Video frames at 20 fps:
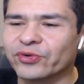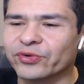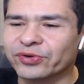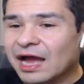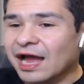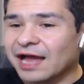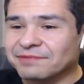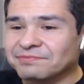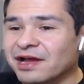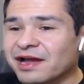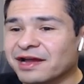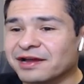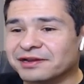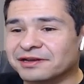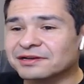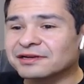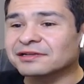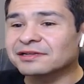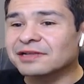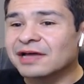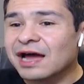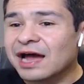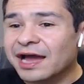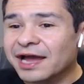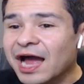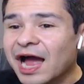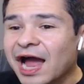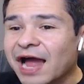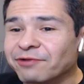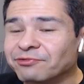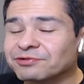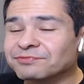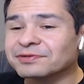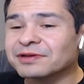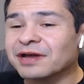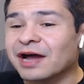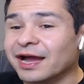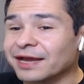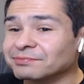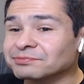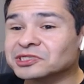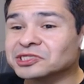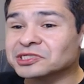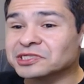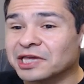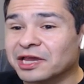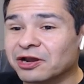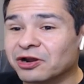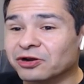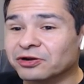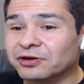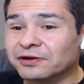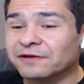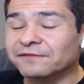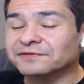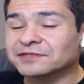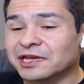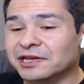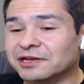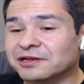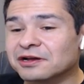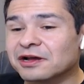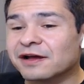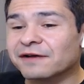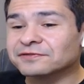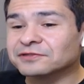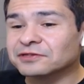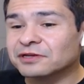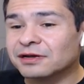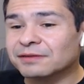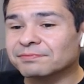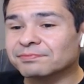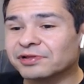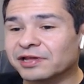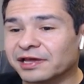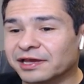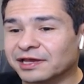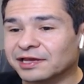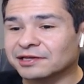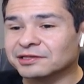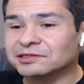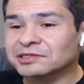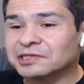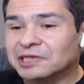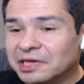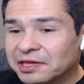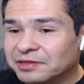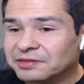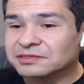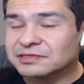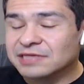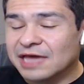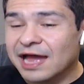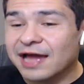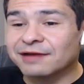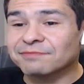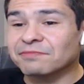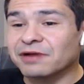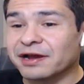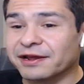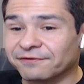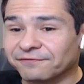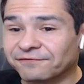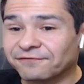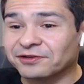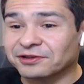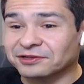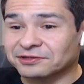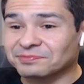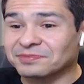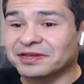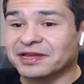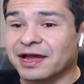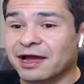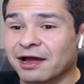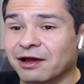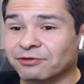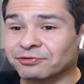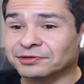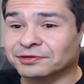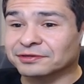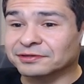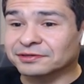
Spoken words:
I'm not gonna lie, I'm scared of takeoffs on planes. That might freak me out.